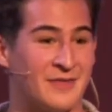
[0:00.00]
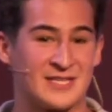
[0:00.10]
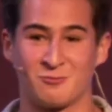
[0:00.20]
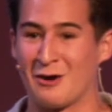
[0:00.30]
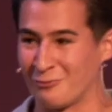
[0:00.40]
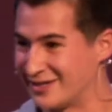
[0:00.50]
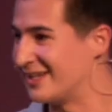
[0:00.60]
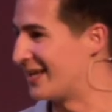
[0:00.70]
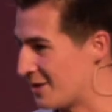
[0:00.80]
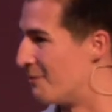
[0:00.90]
That's why we
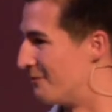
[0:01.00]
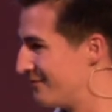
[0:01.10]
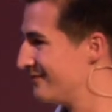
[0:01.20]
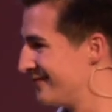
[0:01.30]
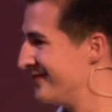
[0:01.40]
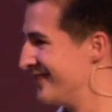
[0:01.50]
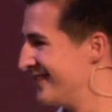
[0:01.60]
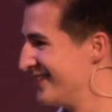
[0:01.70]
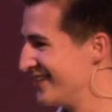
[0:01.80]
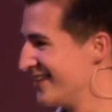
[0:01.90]
need him.
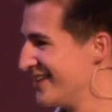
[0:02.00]
Amen.